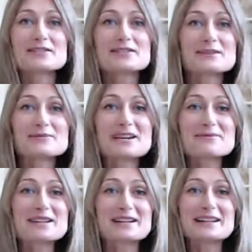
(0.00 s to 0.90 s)

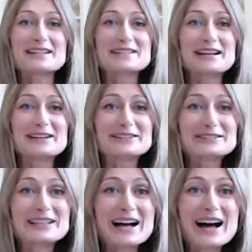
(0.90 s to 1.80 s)
Sometimes I can't tell.
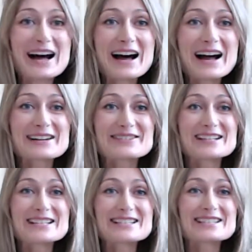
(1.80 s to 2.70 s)
Hi,
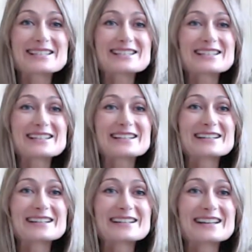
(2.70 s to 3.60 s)
Chris.
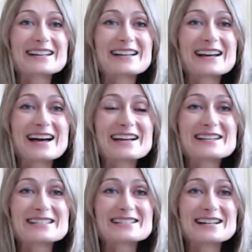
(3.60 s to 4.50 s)
Hi,
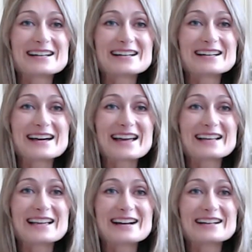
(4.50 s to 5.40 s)
Nasna. Hi,
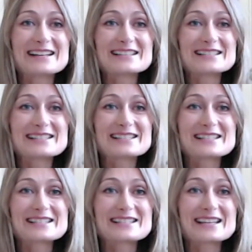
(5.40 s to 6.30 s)
Clarence.
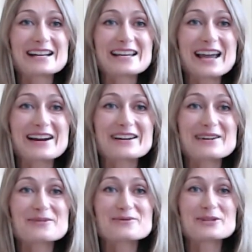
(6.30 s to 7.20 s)
And Kerry.
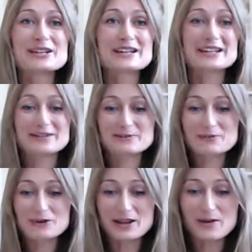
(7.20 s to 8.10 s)
Good morning. Good
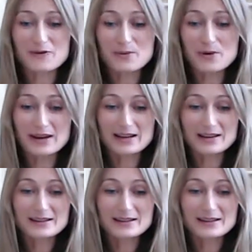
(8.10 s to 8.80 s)
morning, everybody.